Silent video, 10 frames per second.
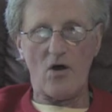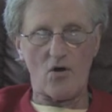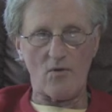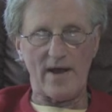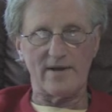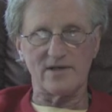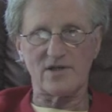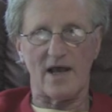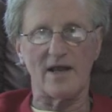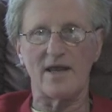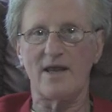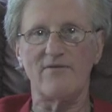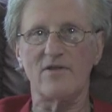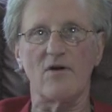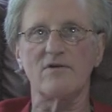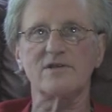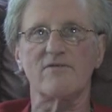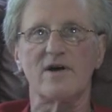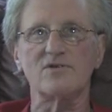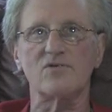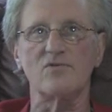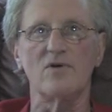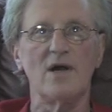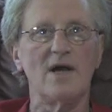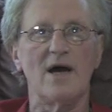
horrendous that even those of us who